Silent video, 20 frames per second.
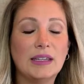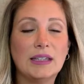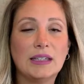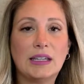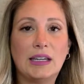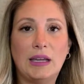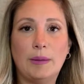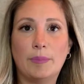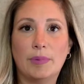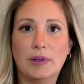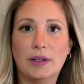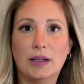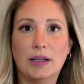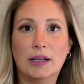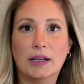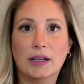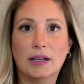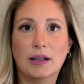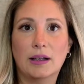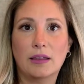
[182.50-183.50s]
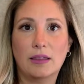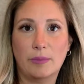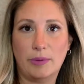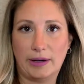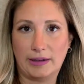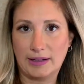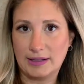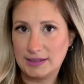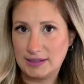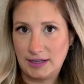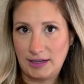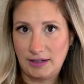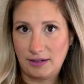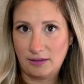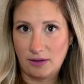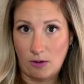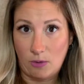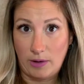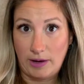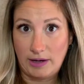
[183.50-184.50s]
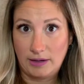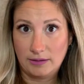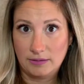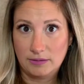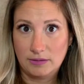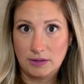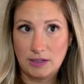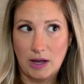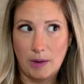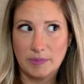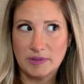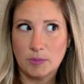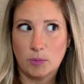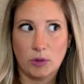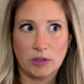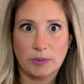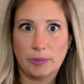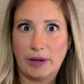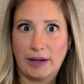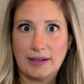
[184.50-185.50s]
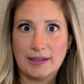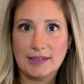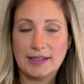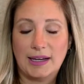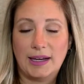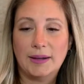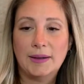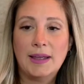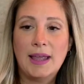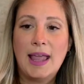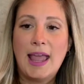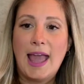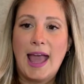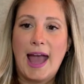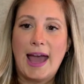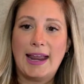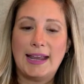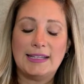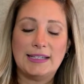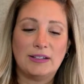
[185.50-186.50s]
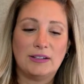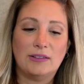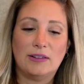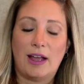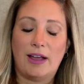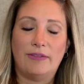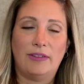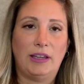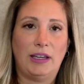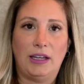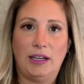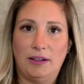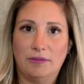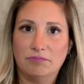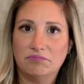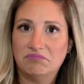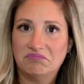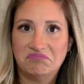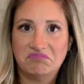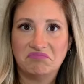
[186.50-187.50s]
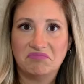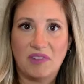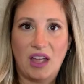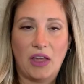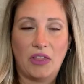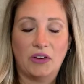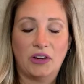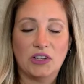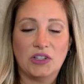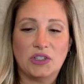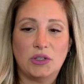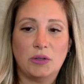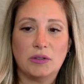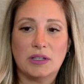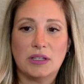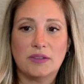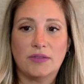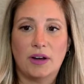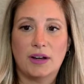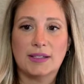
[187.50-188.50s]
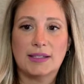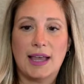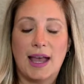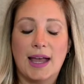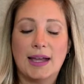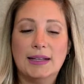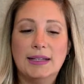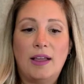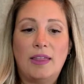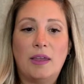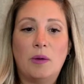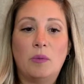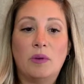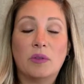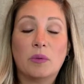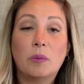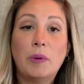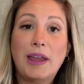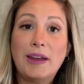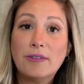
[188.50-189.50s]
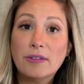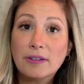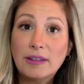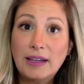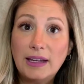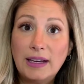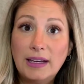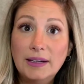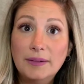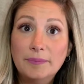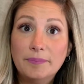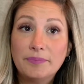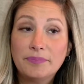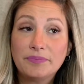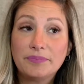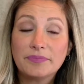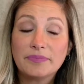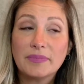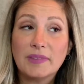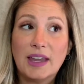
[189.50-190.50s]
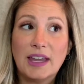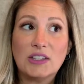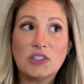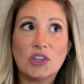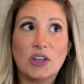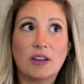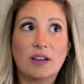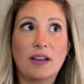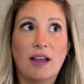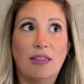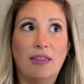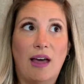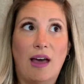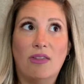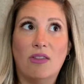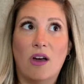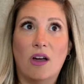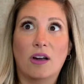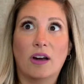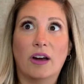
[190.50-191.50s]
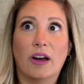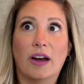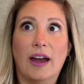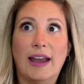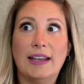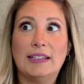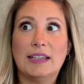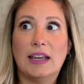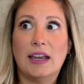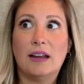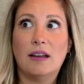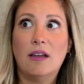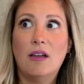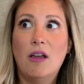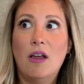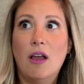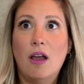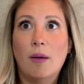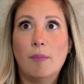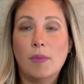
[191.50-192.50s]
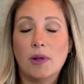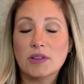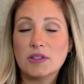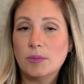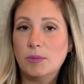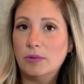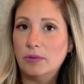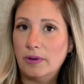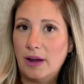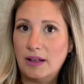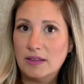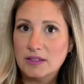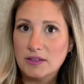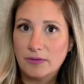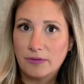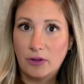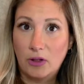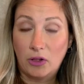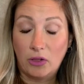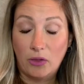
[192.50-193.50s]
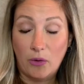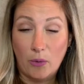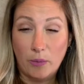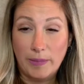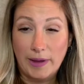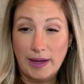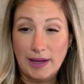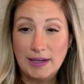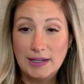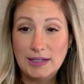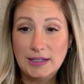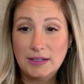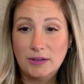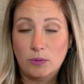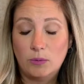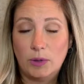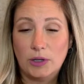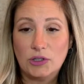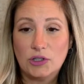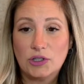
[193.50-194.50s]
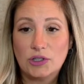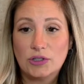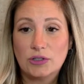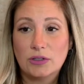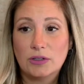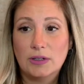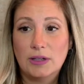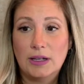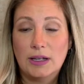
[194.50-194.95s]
keep the pregnancy going, to help support the pregnancy. And I didn't have any other issues as far as that. And then with Waverly, it took a lot longer. I did multiple rounds of Clomid, which